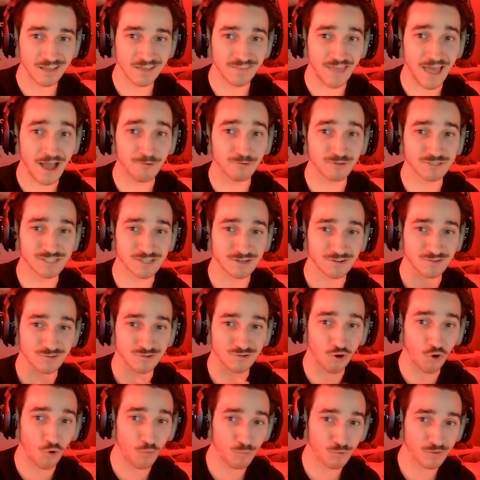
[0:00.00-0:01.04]
and that was their
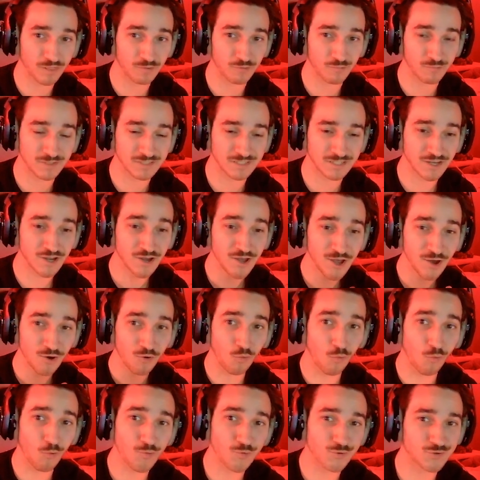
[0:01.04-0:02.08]
culprit they were missing,
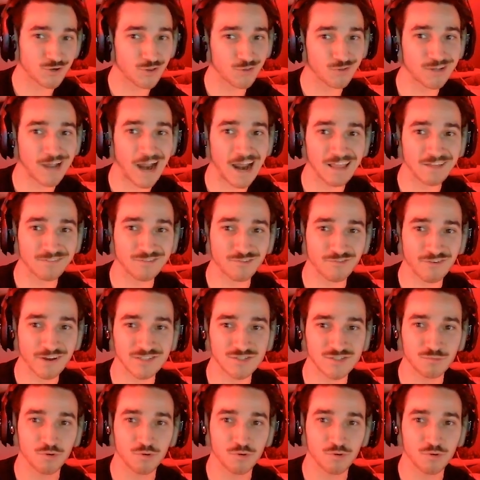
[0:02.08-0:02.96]
or there's another guy left in raid.